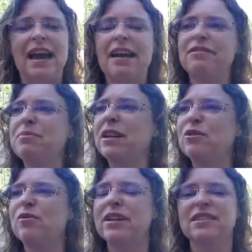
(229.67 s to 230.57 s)
Everybody
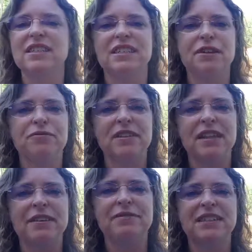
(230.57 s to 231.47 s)
who has a different
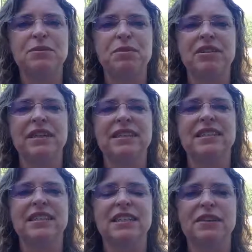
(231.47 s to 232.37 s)
life experience,
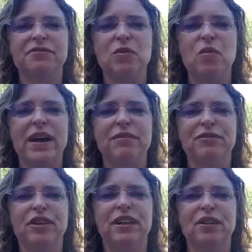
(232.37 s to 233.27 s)
a different way of
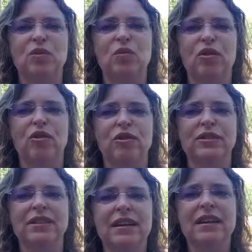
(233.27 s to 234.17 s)
looking at the world,